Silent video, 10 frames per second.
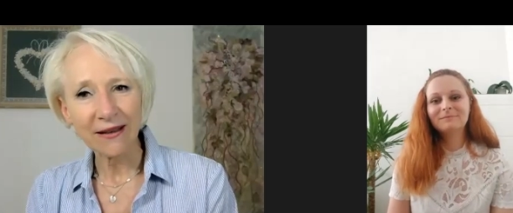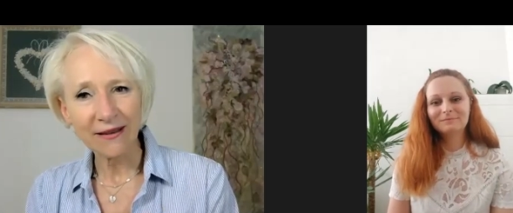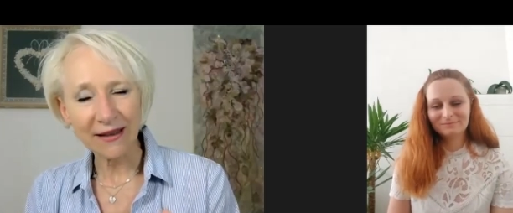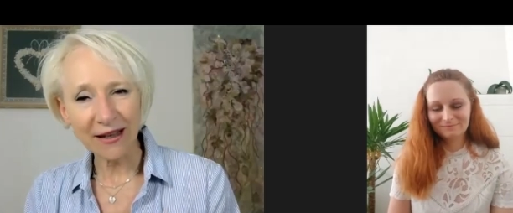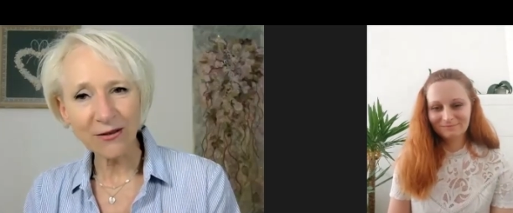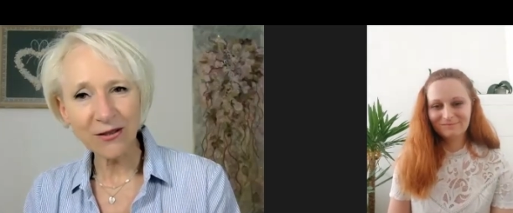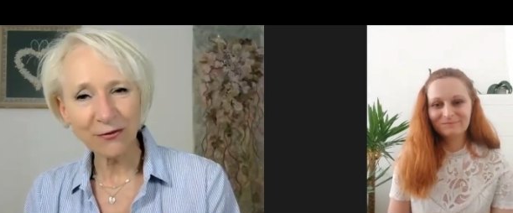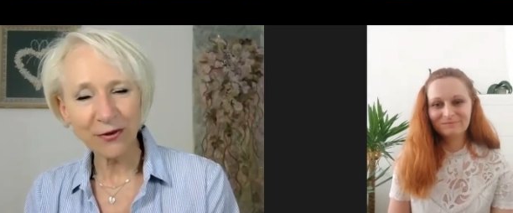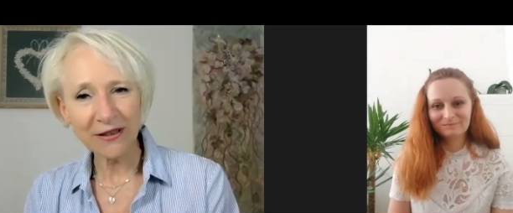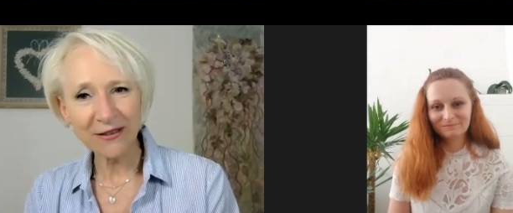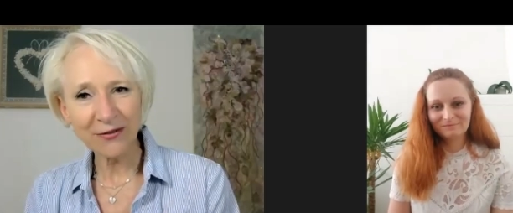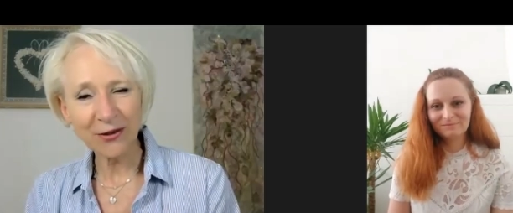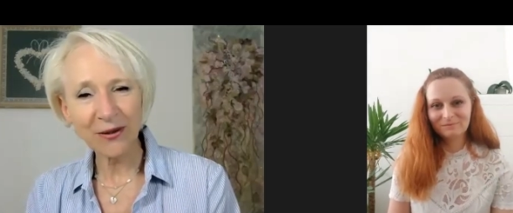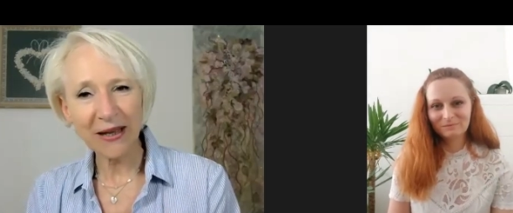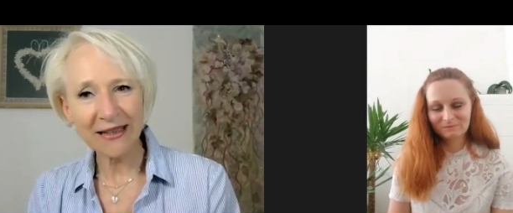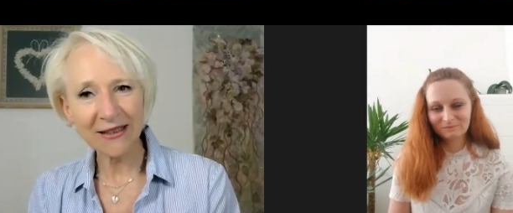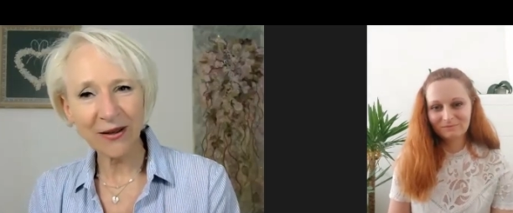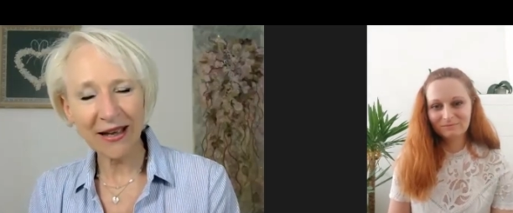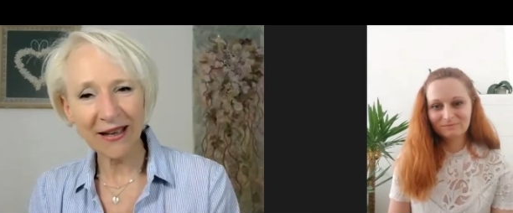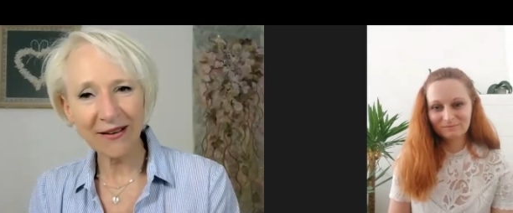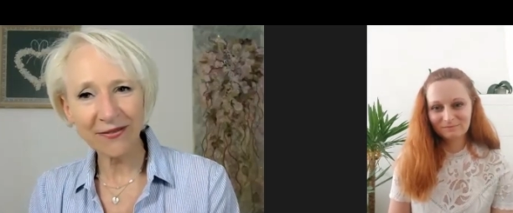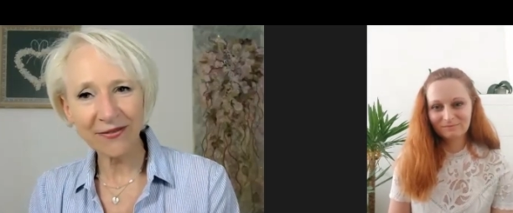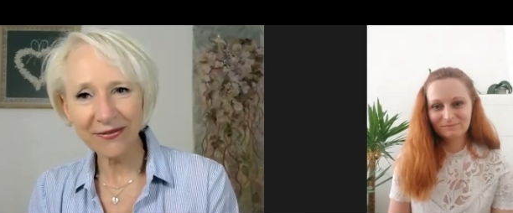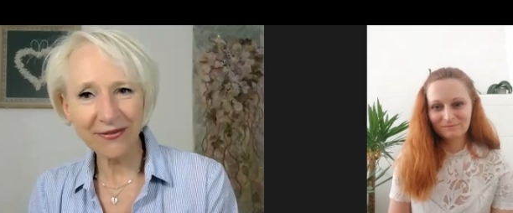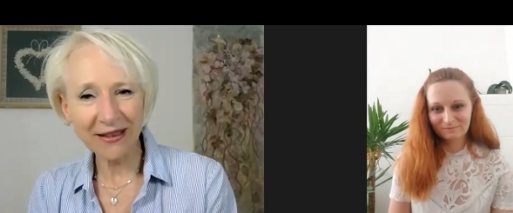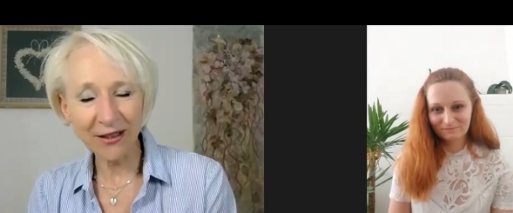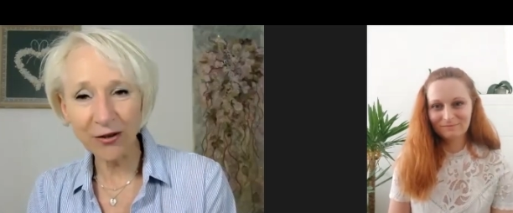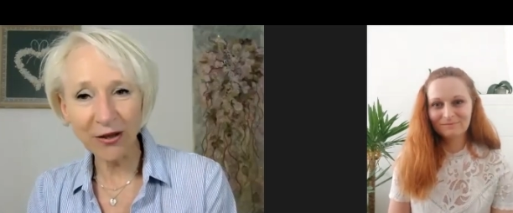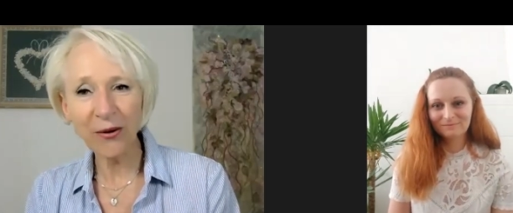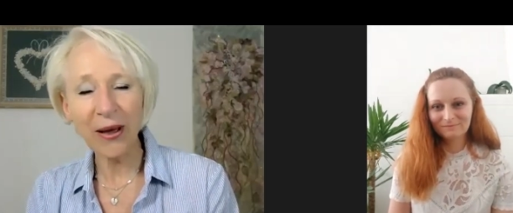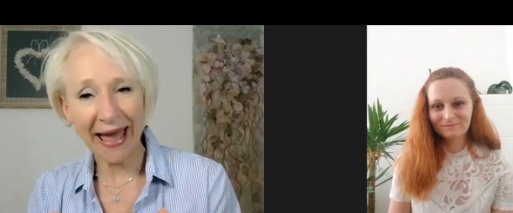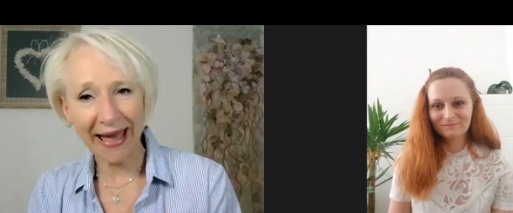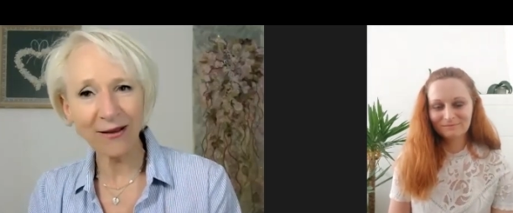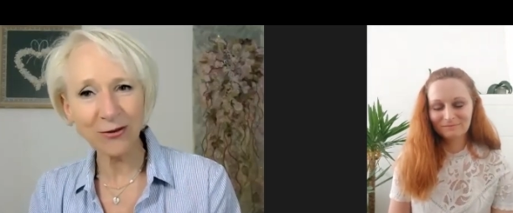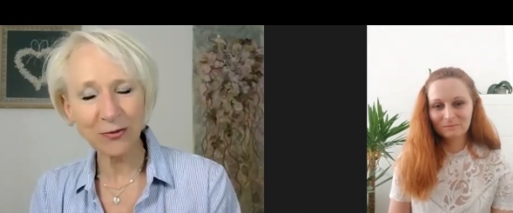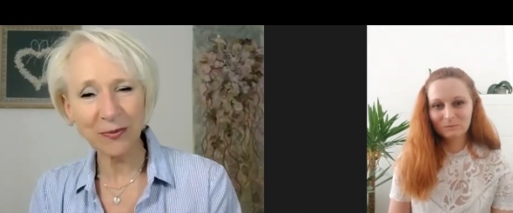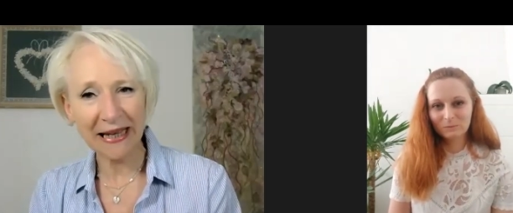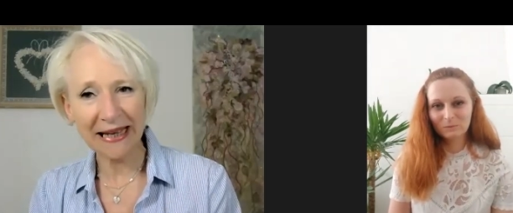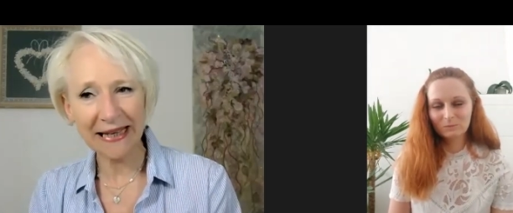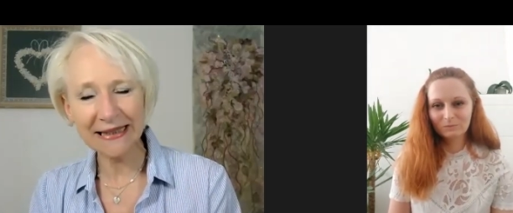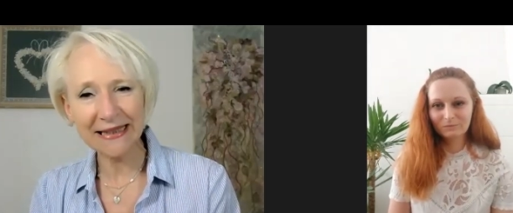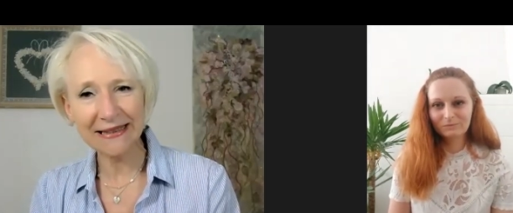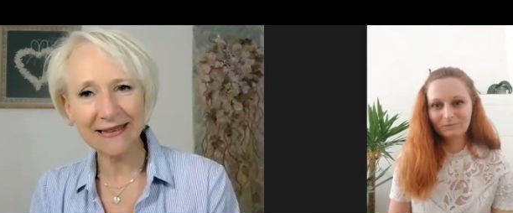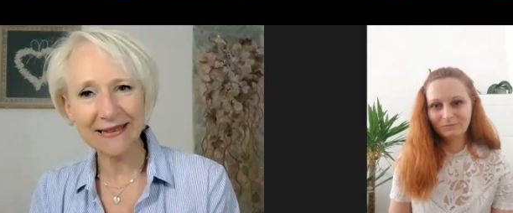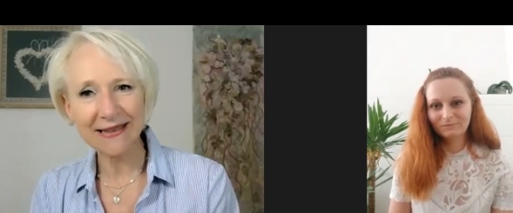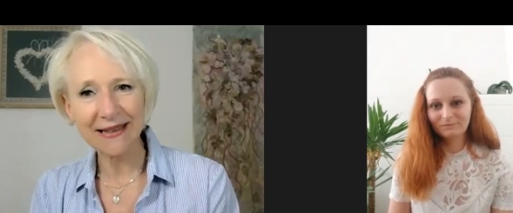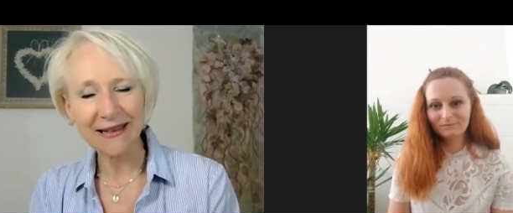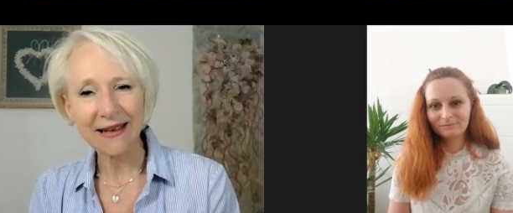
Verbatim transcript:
Speaker 1: the notes in front of you and you have and you know how to play it it's